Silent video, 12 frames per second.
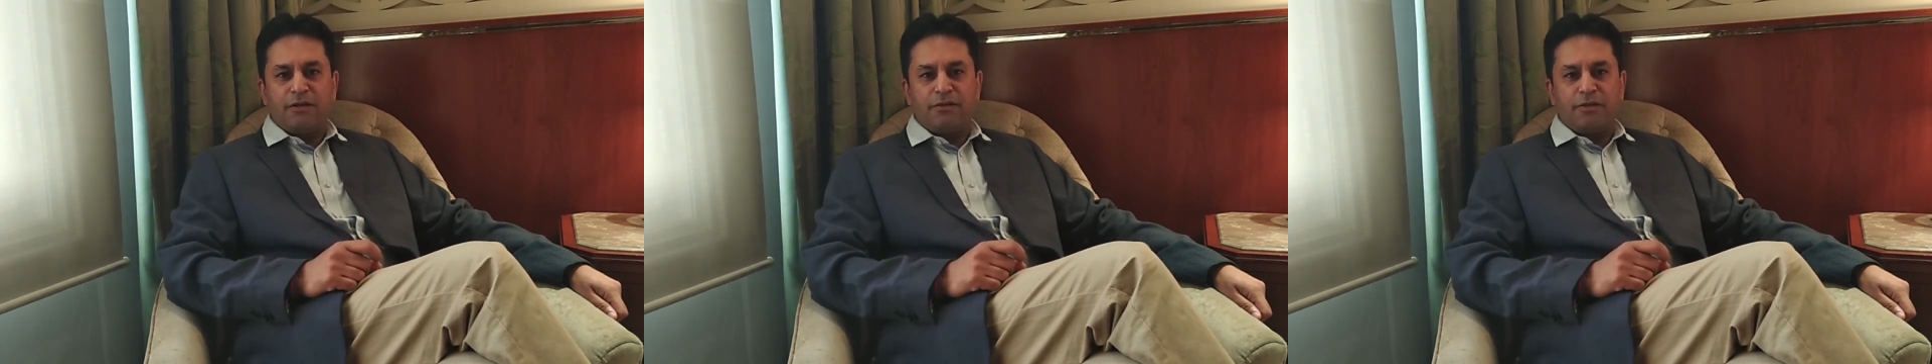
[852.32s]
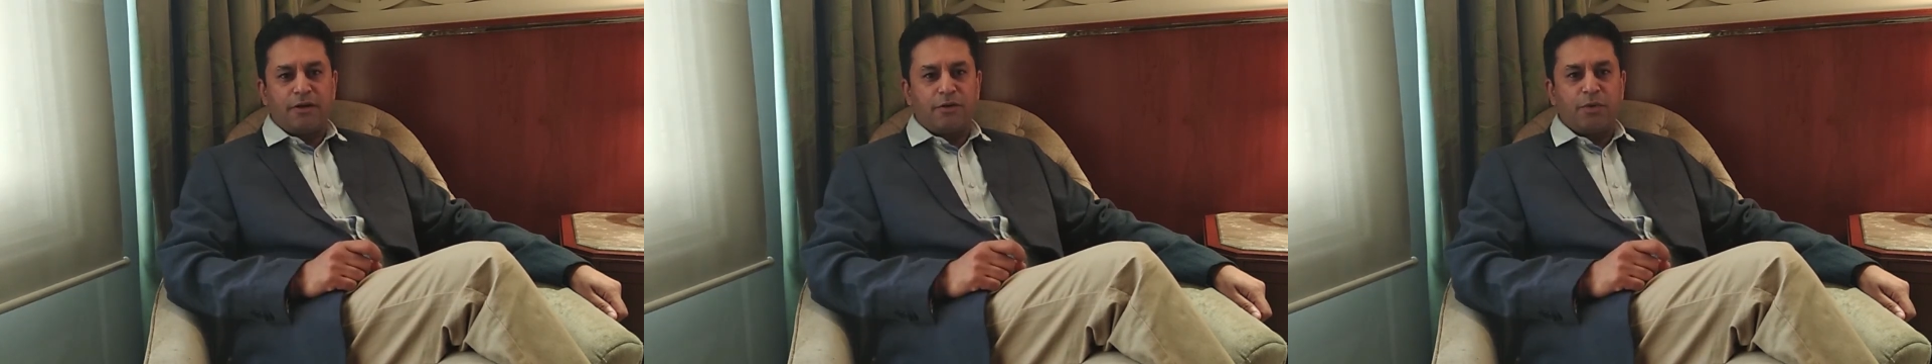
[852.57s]

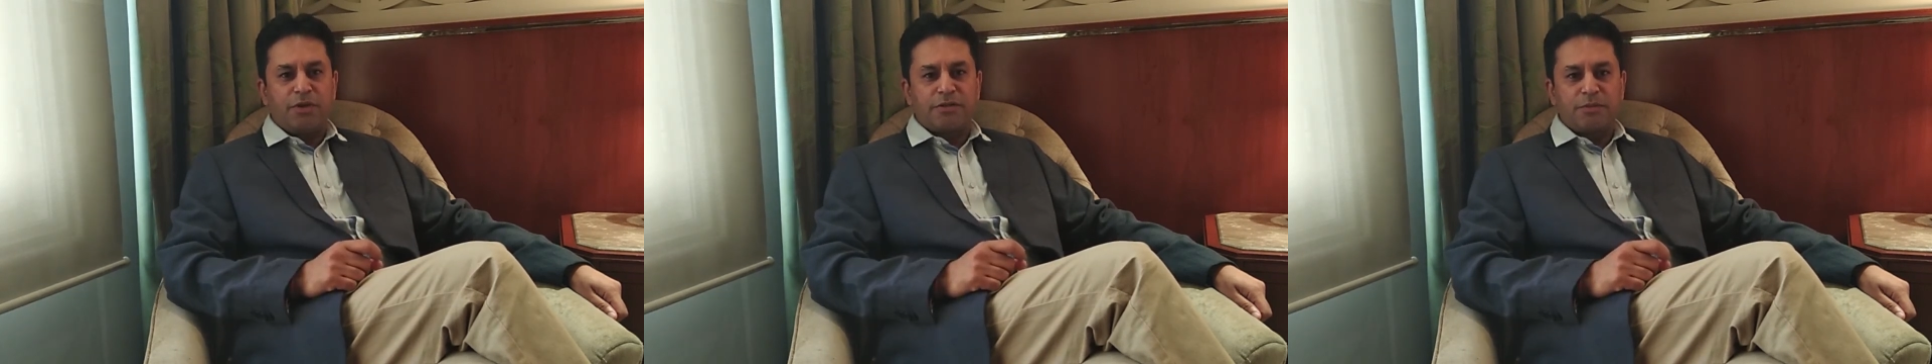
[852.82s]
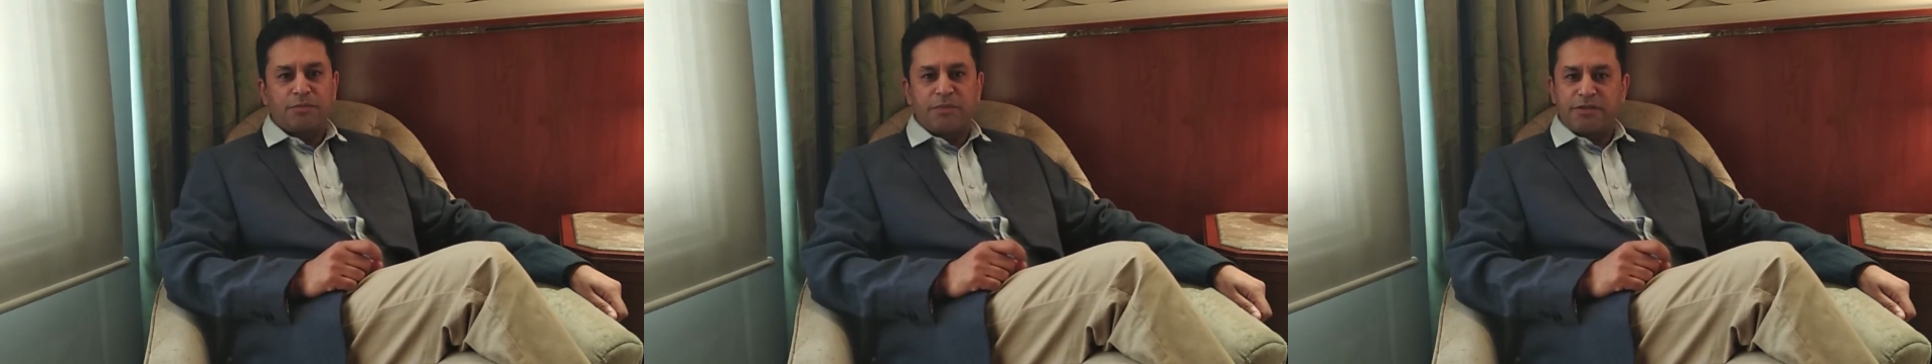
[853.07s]
that are doing
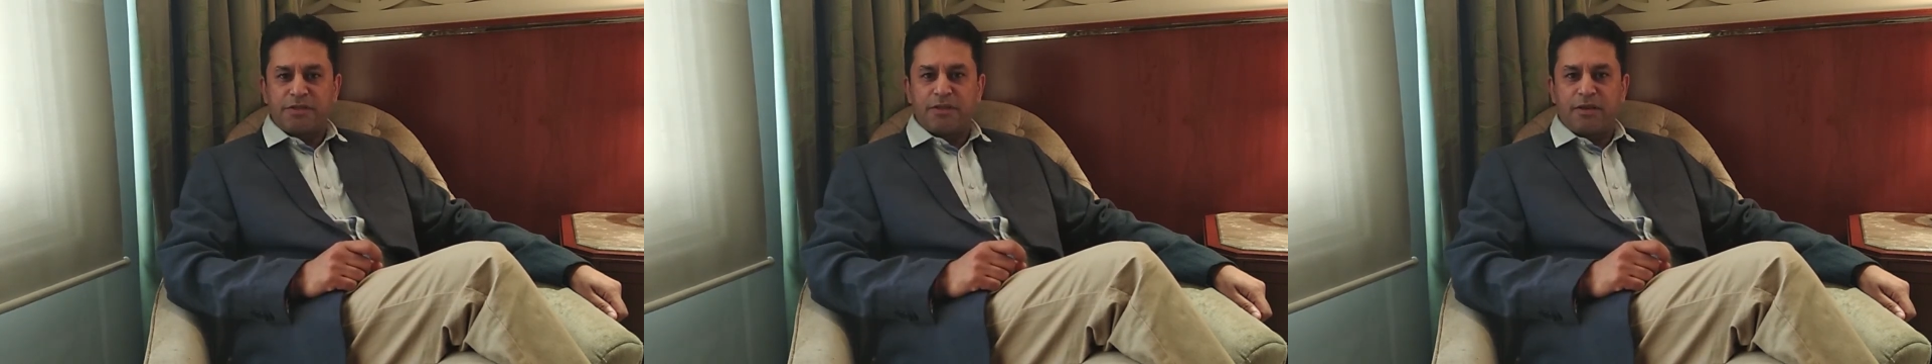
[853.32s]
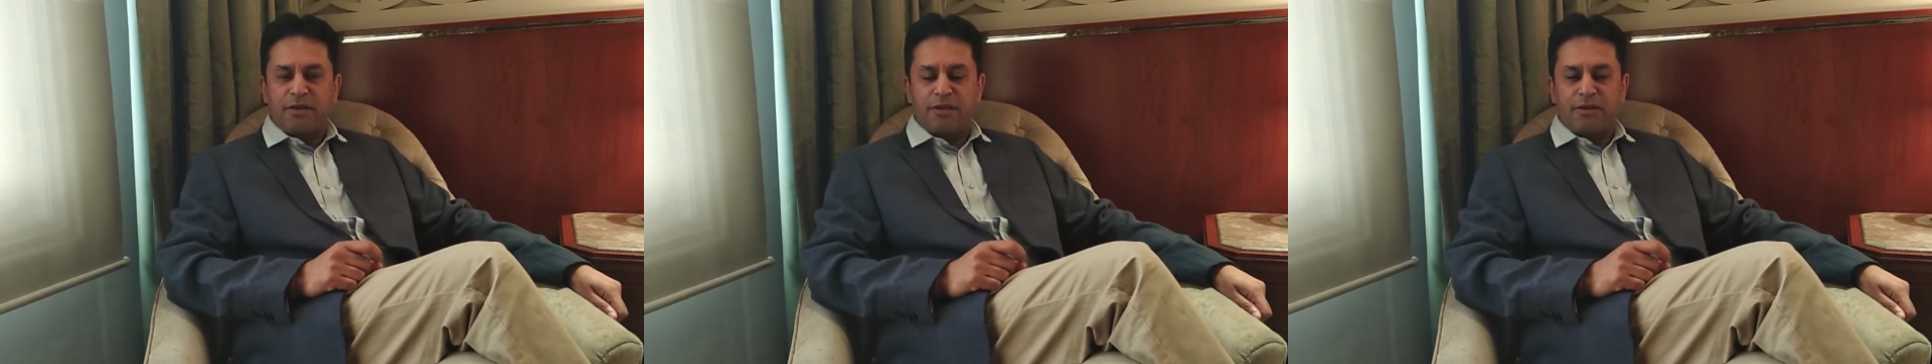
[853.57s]
some things in
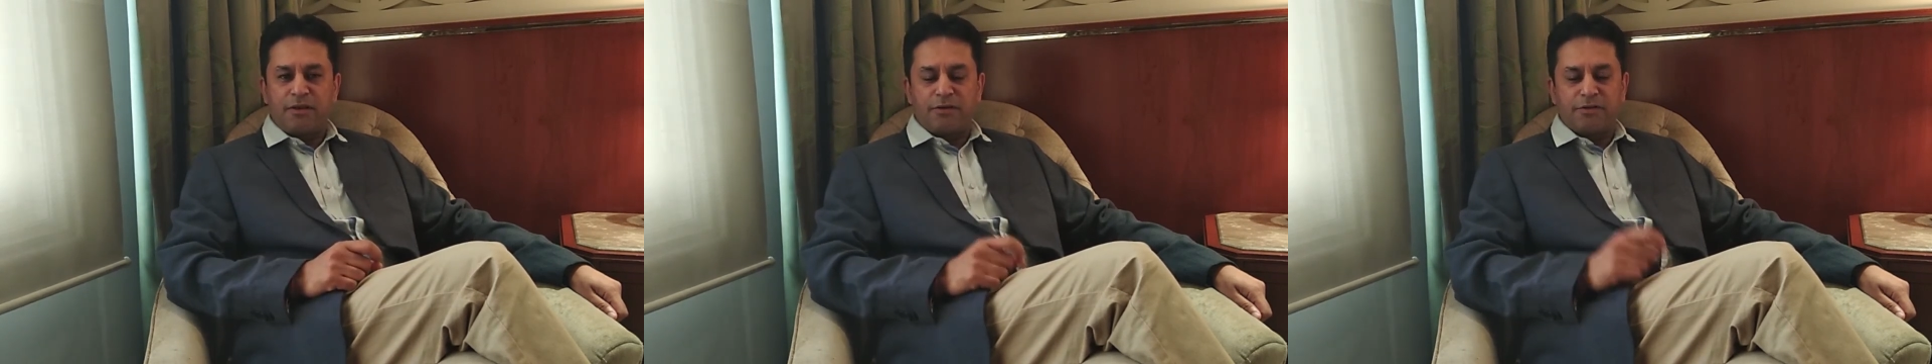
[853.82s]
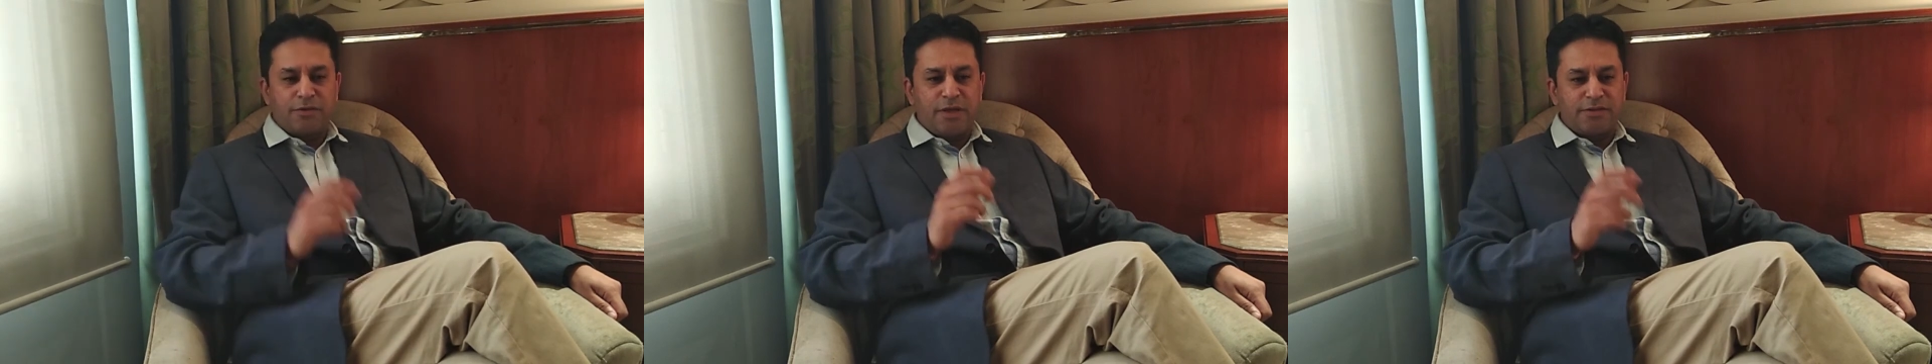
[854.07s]
that area.
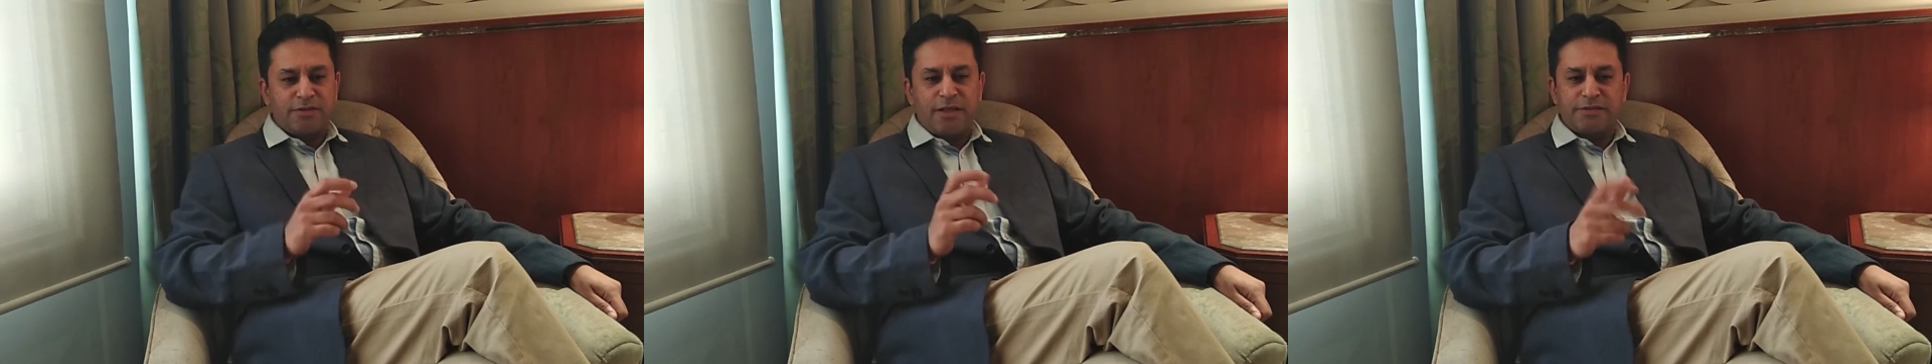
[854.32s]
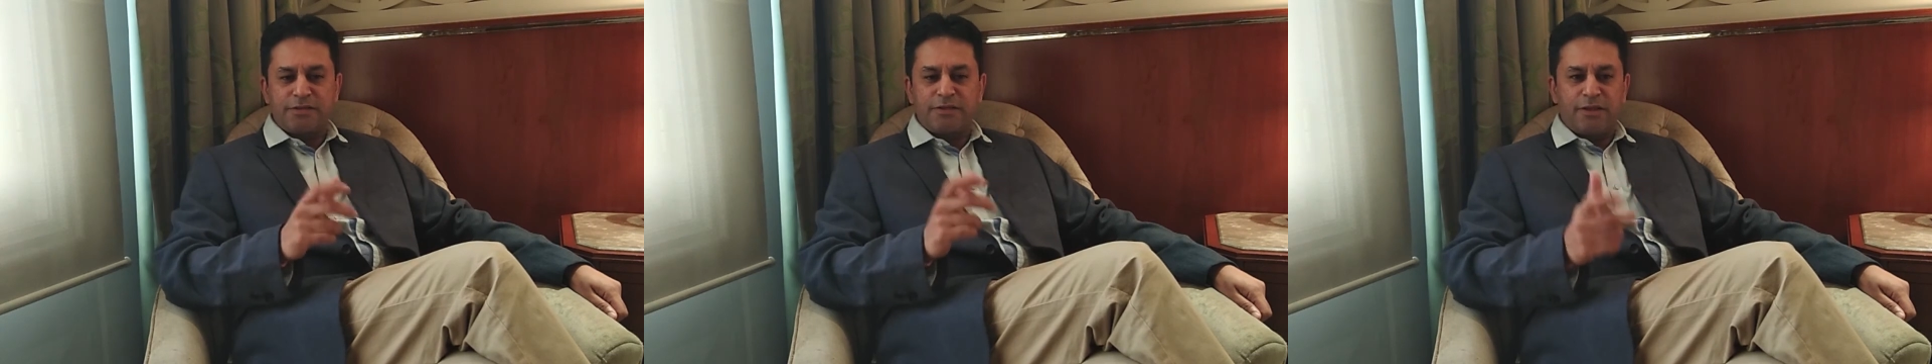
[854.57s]
So
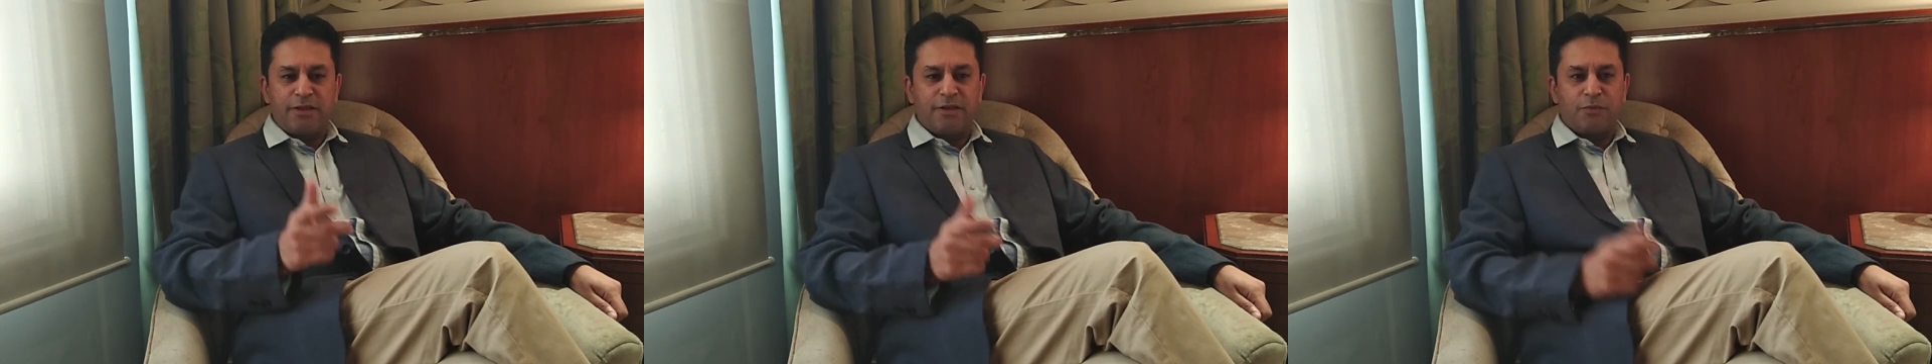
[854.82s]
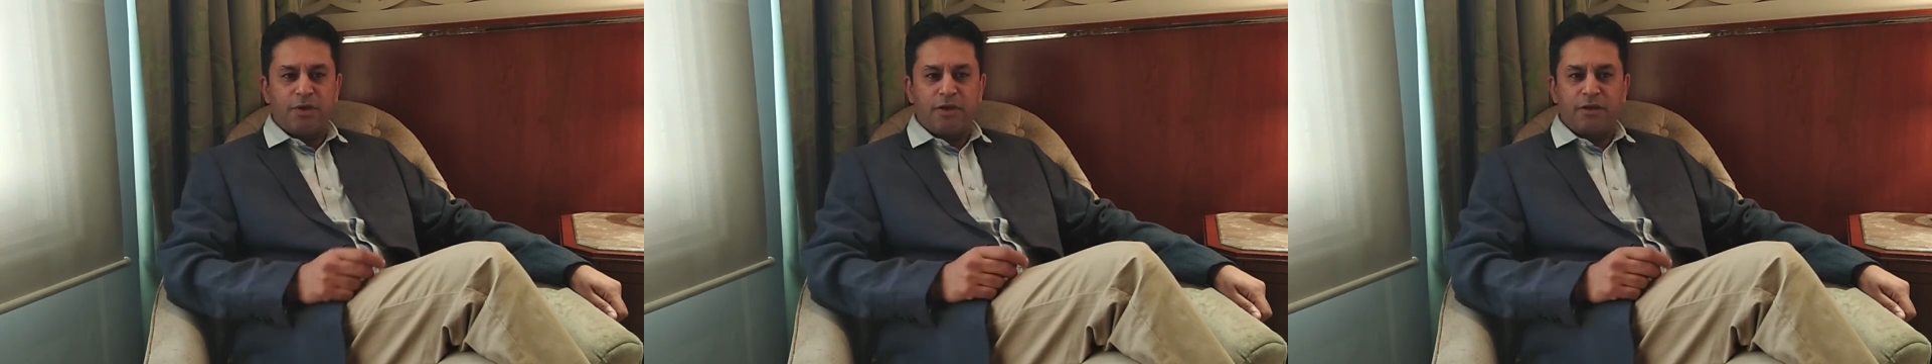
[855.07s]
that's an
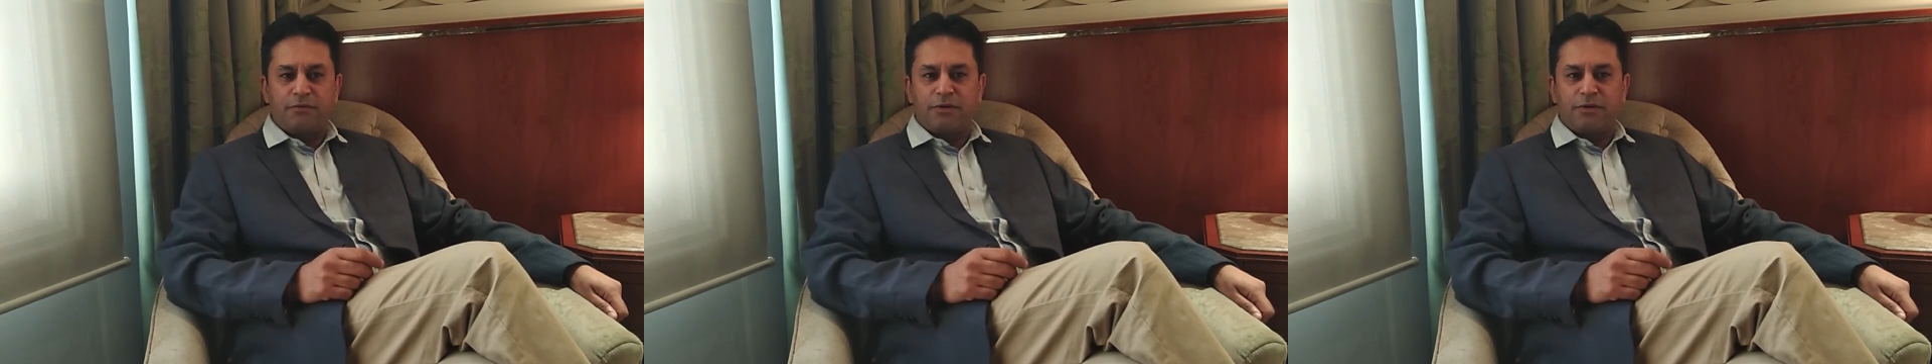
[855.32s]
area where,